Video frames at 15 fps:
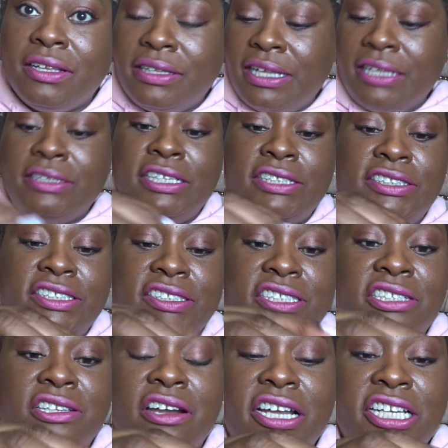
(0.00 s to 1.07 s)
Then this is
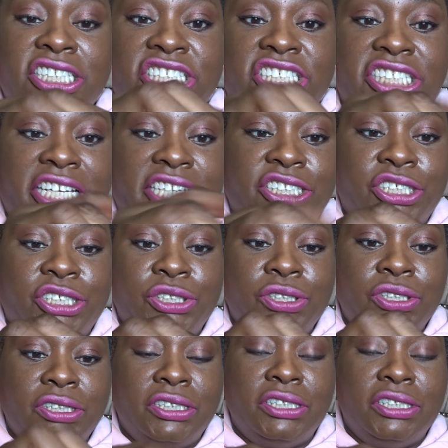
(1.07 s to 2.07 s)
the eyeshadow.